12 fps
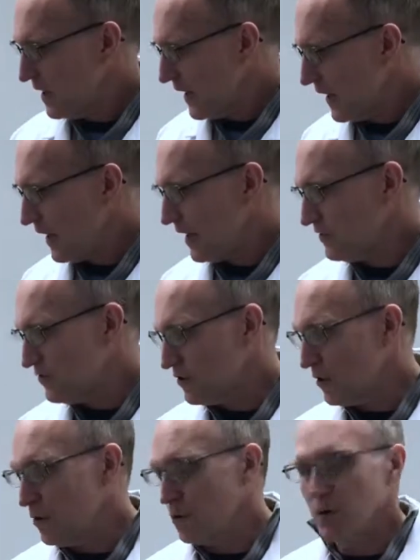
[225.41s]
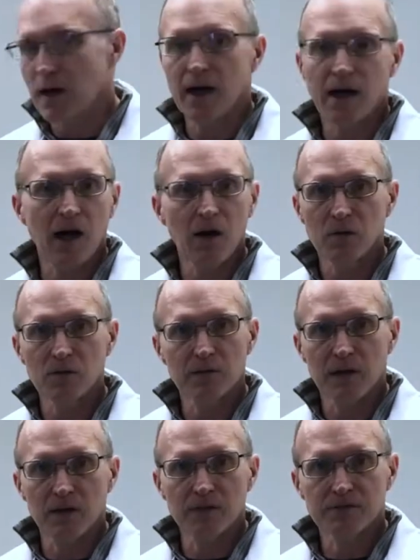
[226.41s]
And so
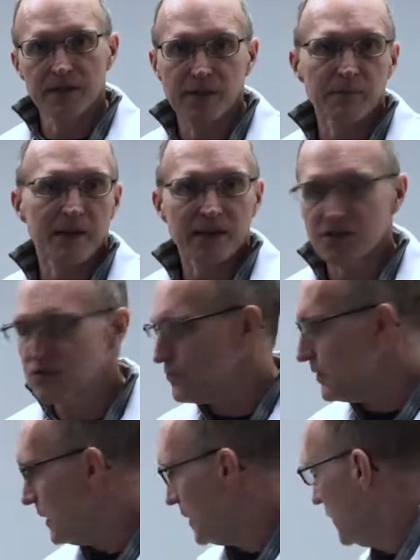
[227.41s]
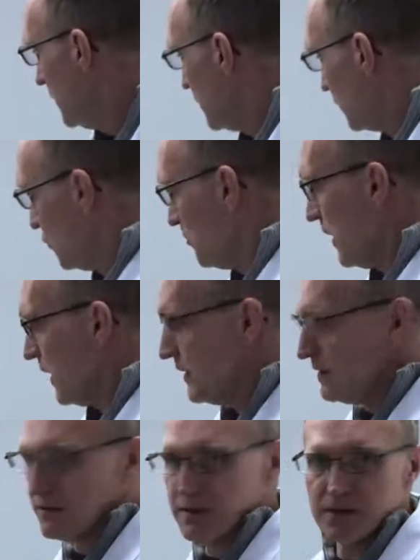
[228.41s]
I'll take my history, do my
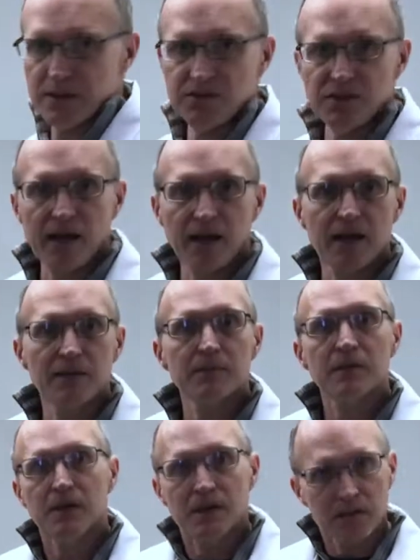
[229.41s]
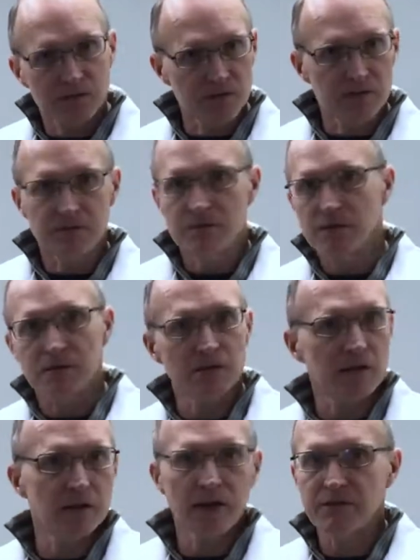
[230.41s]
exam, to
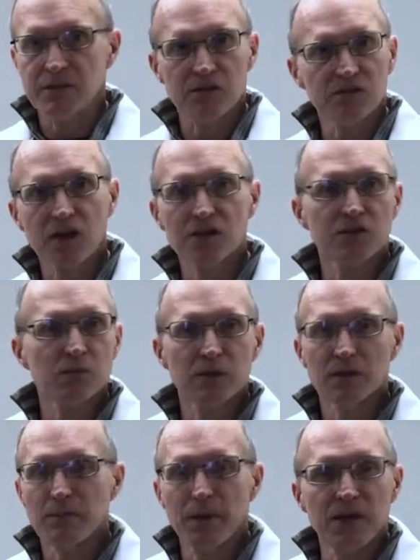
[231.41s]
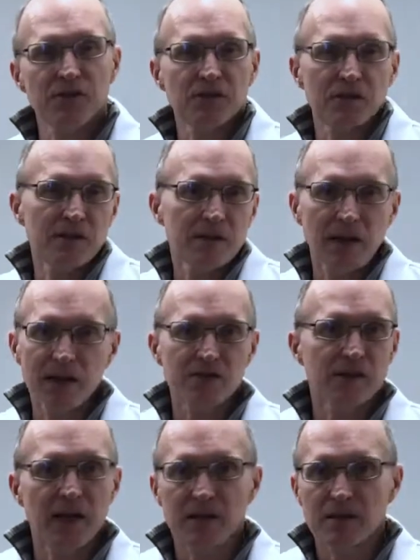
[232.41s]
have a discussion with the patient,
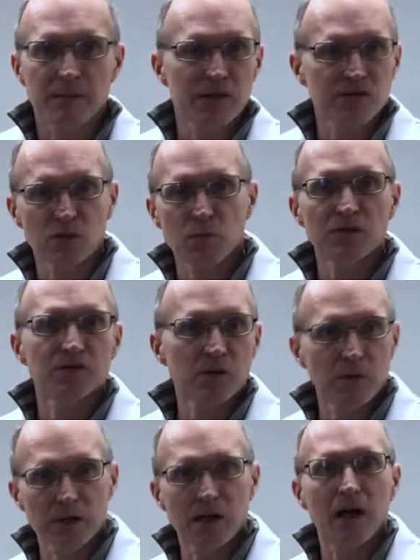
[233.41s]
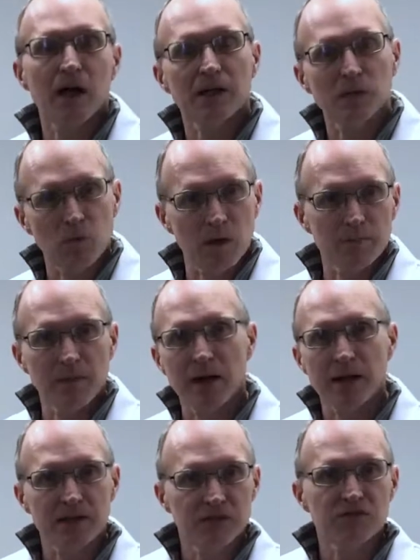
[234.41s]
educate them as to what's going on and what
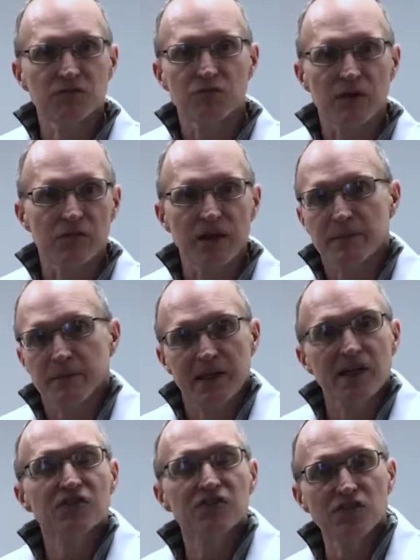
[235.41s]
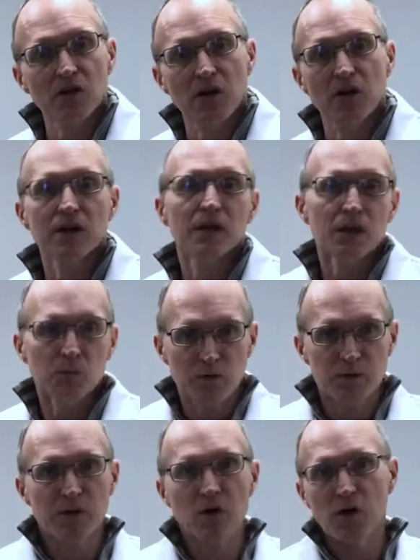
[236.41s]
my recommendations are with
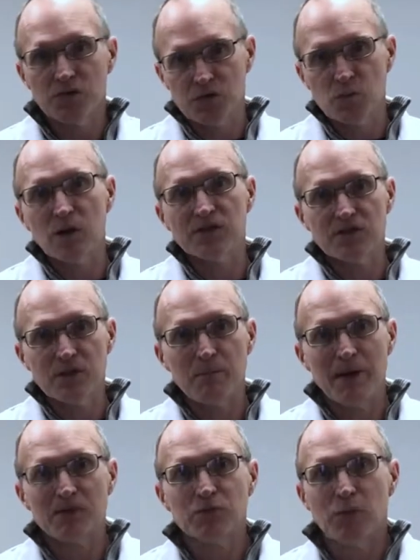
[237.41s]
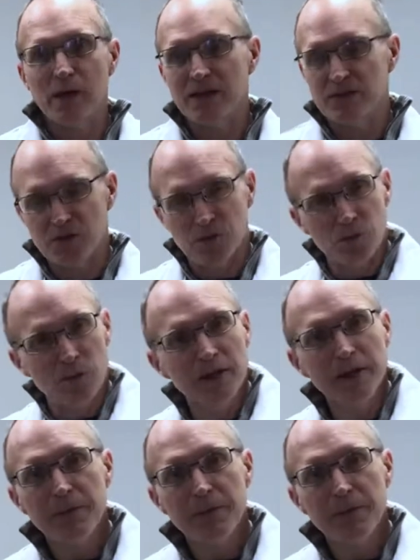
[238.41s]
regard to what's the best way to